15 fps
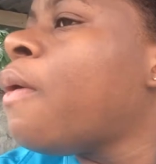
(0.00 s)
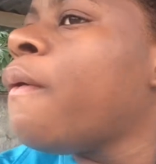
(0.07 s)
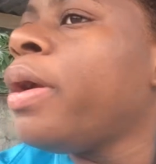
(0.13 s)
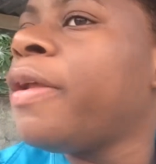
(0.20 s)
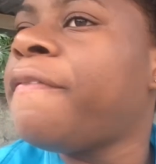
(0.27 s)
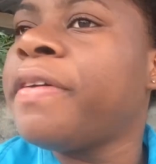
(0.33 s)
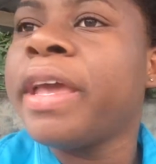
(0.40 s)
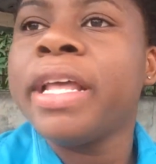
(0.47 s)
We
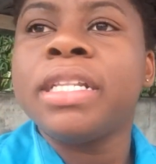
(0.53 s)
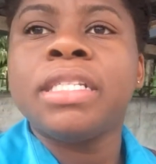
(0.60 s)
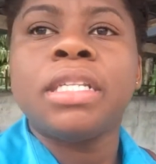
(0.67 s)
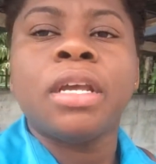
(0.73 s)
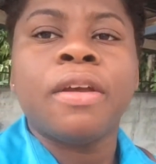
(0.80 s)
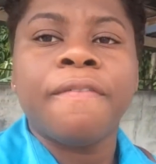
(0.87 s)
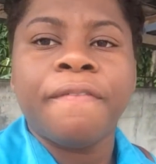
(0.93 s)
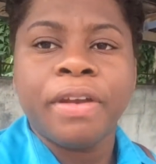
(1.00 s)
have to get
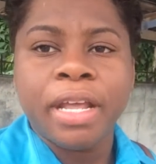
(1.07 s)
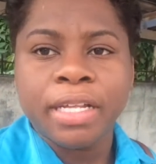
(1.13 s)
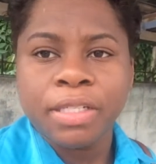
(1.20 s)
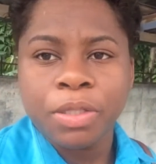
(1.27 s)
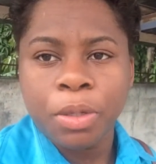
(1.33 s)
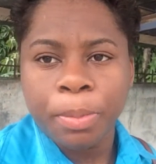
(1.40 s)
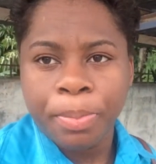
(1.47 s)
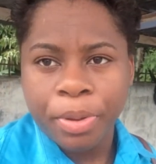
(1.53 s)
served for that
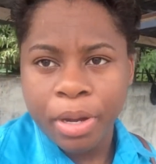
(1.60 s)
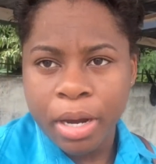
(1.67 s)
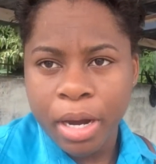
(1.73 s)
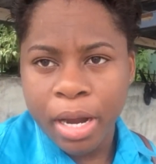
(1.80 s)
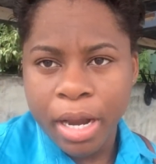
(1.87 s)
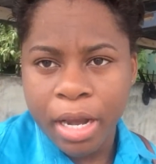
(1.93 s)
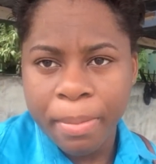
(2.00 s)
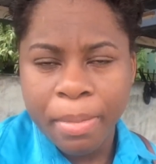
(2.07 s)
soup here
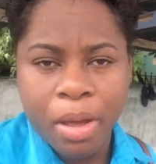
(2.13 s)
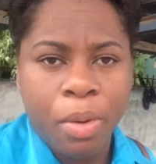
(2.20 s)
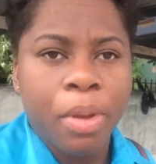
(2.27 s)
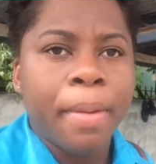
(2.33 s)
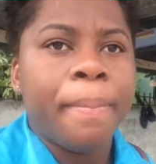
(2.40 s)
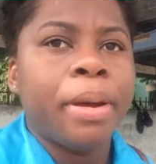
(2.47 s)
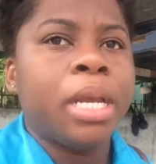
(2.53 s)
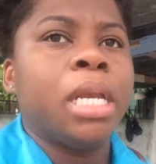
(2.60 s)
and then I
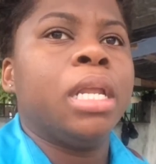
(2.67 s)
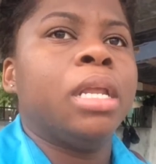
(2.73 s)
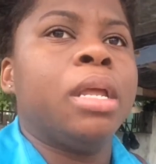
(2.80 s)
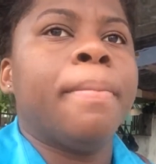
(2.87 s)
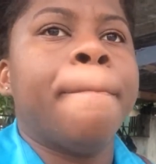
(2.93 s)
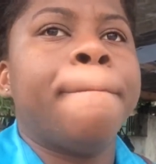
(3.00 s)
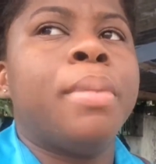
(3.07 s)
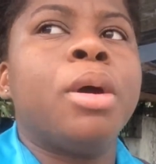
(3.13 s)
wait on
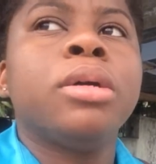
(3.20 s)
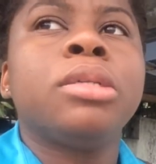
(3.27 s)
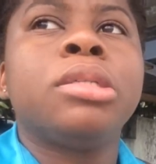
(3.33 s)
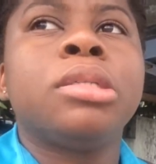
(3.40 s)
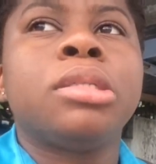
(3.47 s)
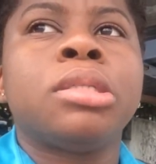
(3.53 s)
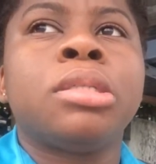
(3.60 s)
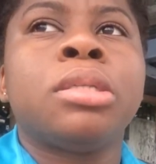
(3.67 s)
the
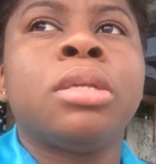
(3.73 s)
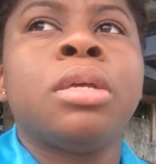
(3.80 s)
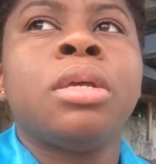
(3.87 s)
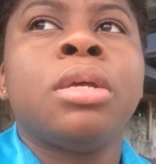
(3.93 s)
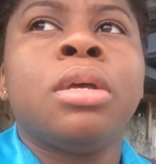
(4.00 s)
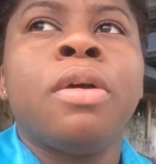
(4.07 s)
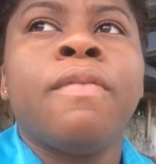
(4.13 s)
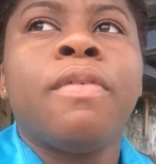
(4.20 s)
bus
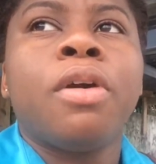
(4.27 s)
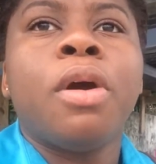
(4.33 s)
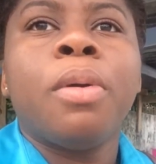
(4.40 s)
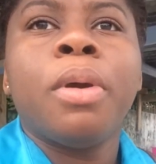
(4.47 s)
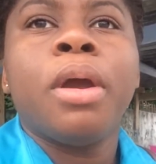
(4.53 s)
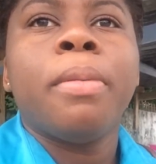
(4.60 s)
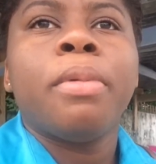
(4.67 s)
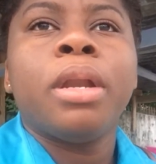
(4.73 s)
to go
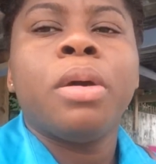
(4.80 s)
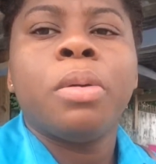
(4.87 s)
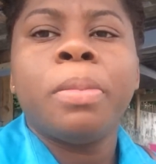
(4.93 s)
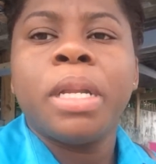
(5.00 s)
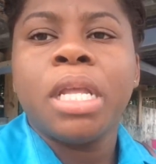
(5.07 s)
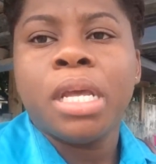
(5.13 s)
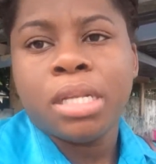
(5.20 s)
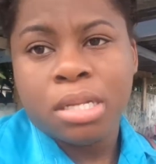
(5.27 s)
away. But the
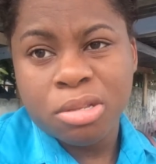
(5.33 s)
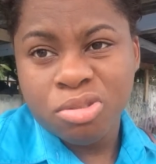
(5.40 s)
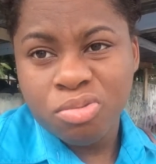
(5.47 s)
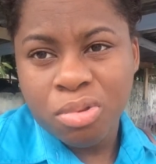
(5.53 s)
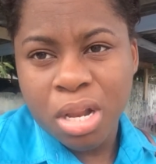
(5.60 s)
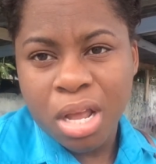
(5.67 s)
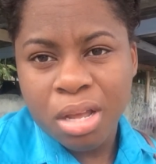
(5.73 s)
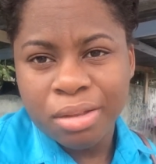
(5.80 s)
woman here isn't
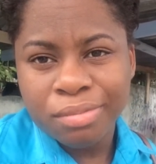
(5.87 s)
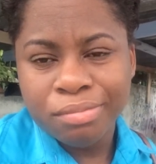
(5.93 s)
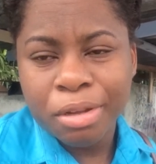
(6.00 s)
too long.